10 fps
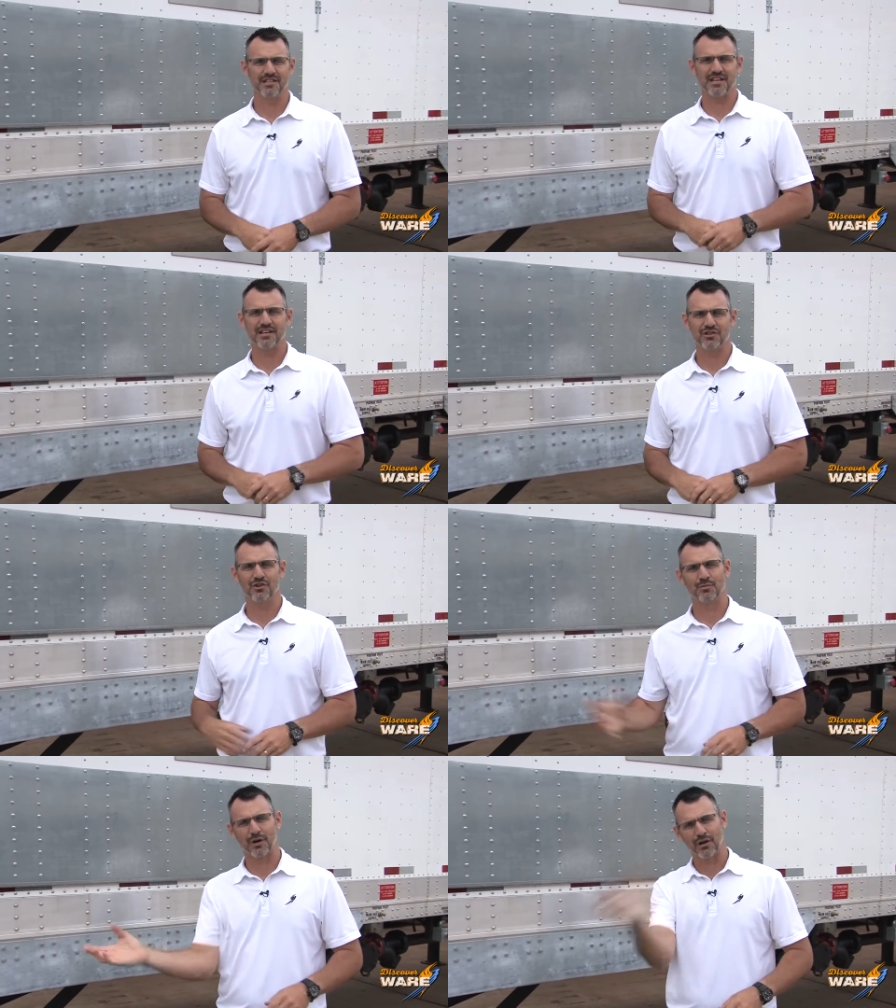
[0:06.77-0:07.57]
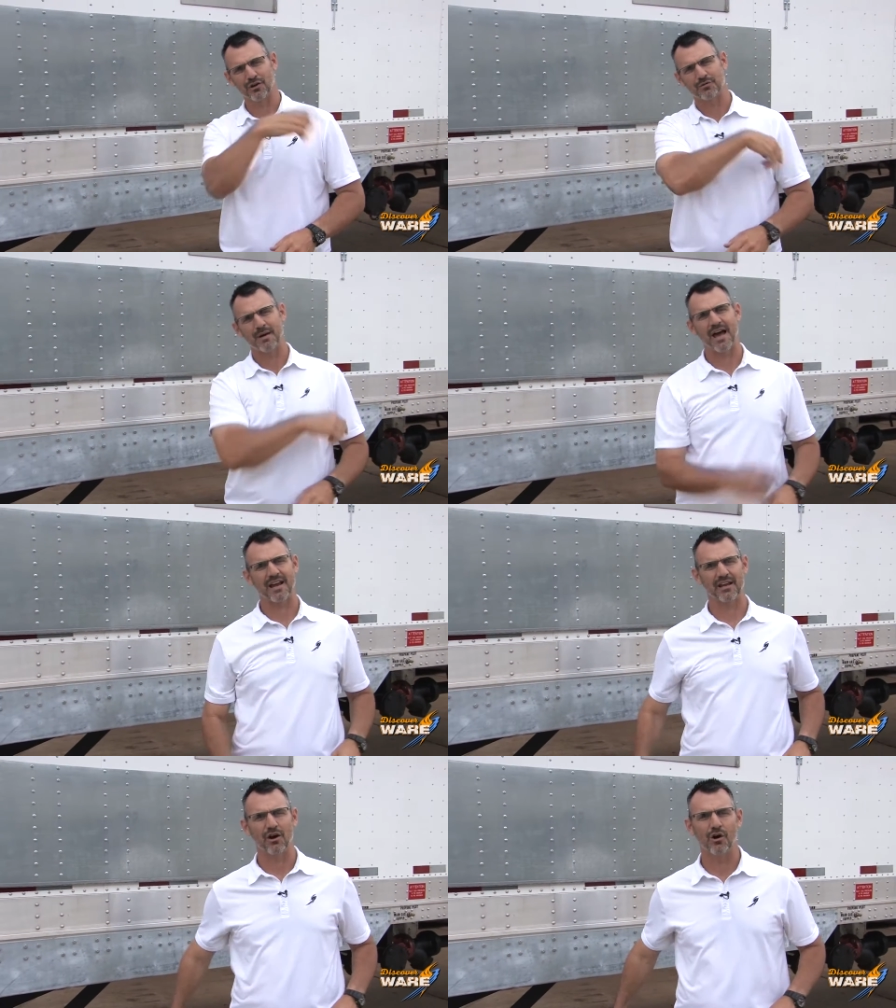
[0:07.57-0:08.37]
Stay tuned, we're gonna look
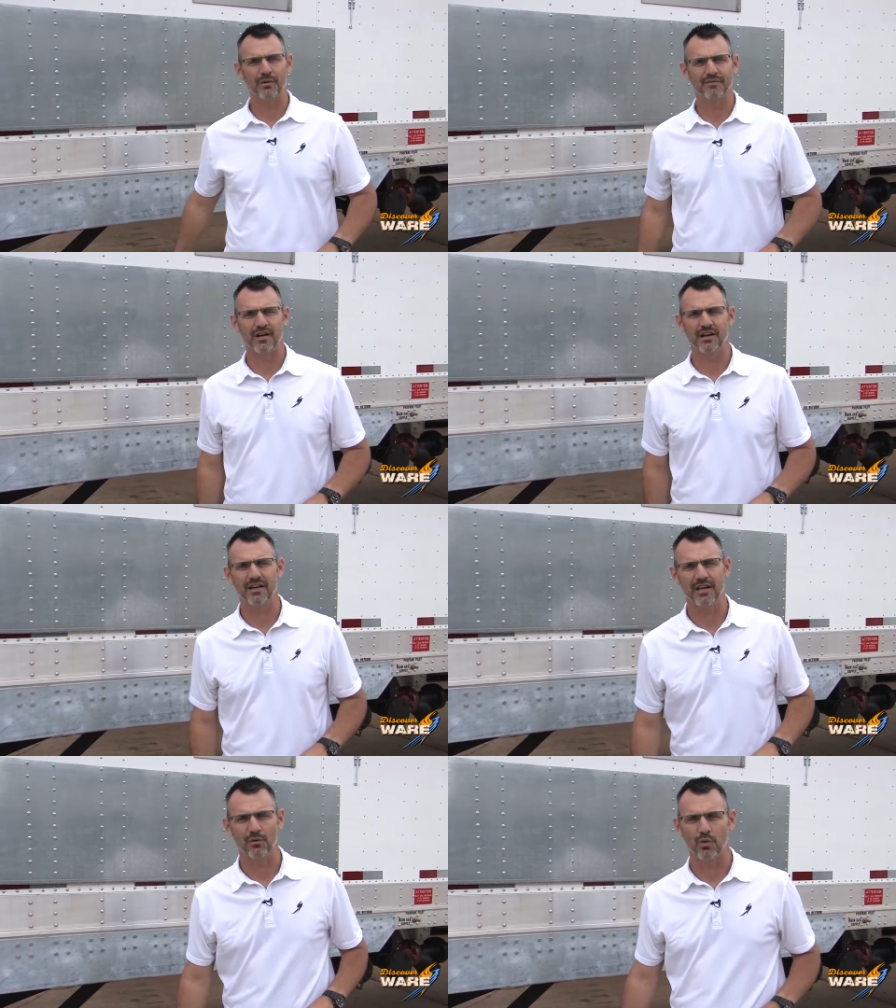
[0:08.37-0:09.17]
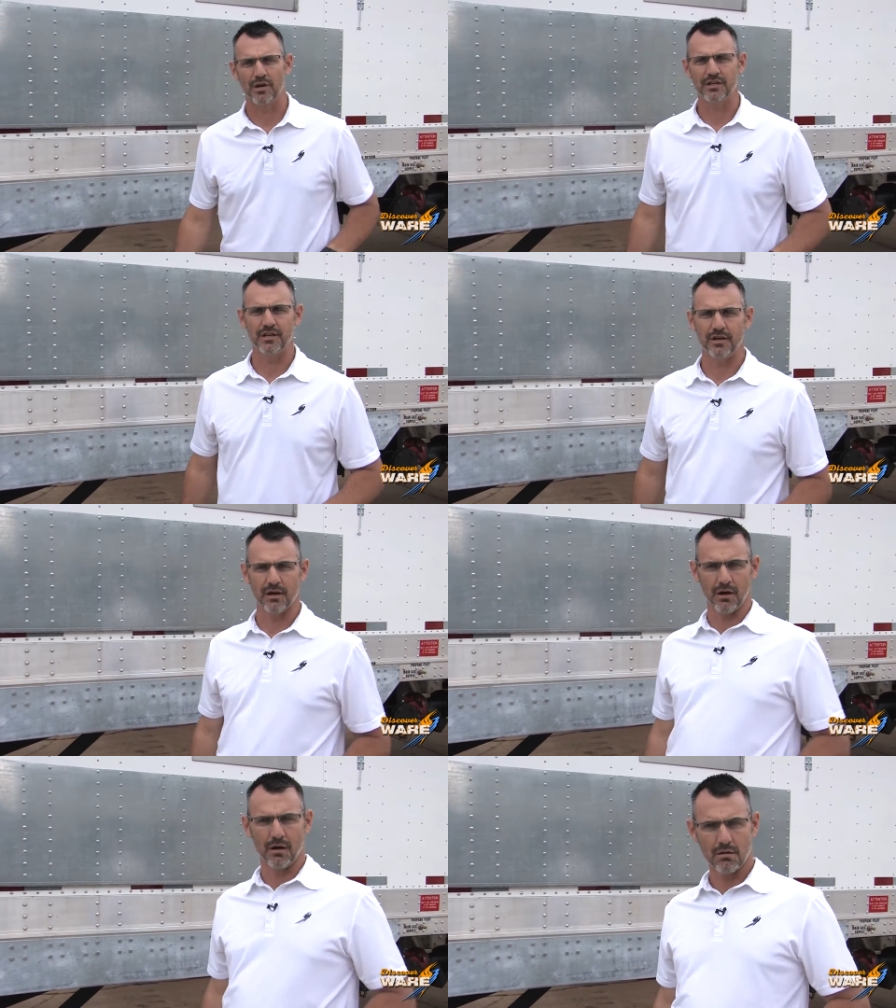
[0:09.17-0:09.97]
back at all we've done in 1
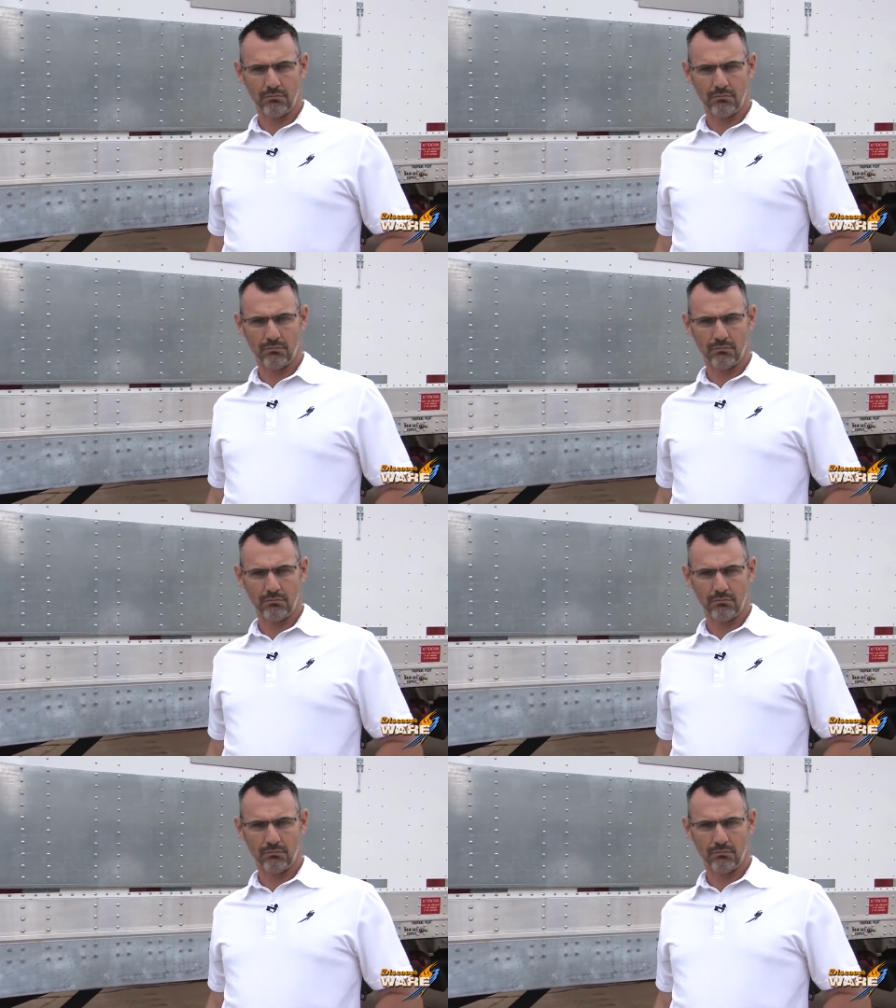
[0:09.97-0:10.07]
year.